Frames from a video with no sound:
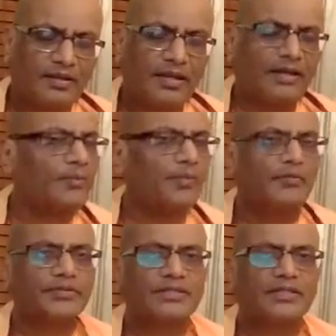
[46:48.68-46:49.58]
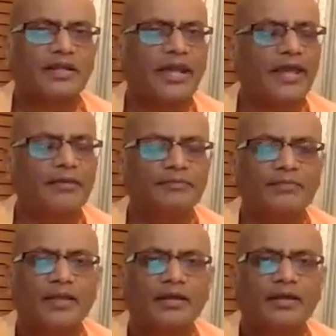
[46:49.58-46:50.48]
And our professor
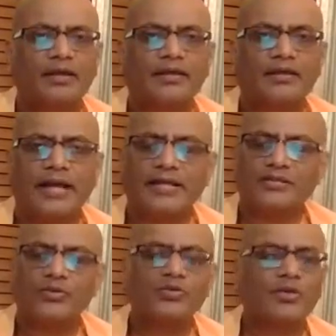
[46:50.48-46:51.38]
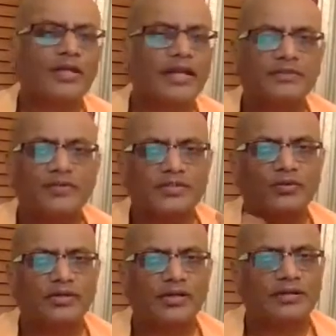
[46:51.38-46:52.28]
came, as usual, as he was
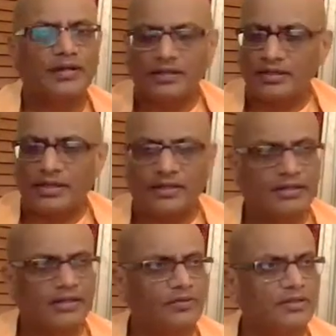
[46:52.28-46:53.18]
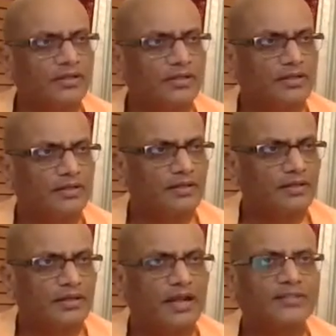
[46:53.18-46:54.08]
totally drunk, he entered into the
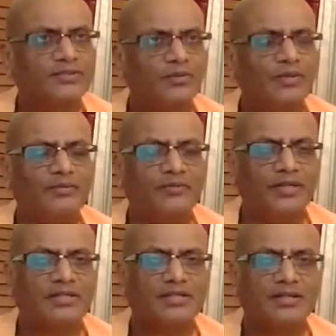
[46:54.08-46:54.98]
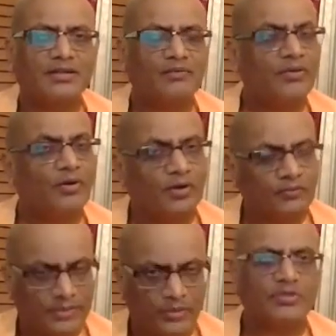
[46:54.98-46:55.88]
classroom in which we
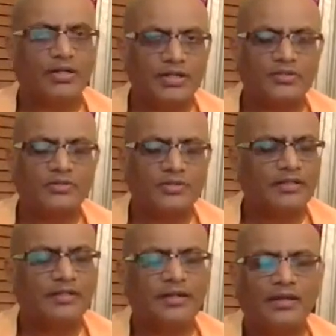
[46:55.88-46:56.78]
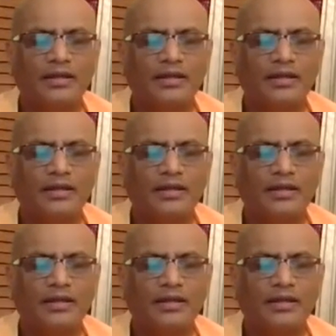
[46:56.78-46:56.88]
usually used to sit.